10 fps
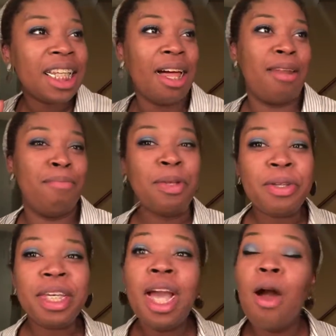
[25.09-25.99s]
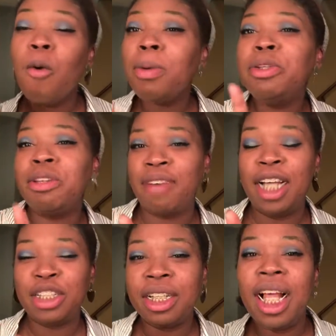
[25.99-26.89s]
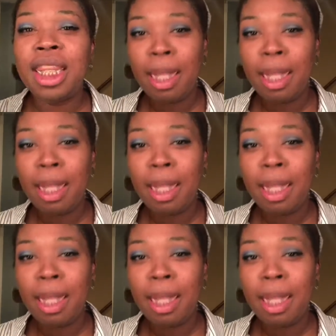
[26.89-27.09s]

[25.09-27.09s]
a lot of beauty. We'll be doing fashion.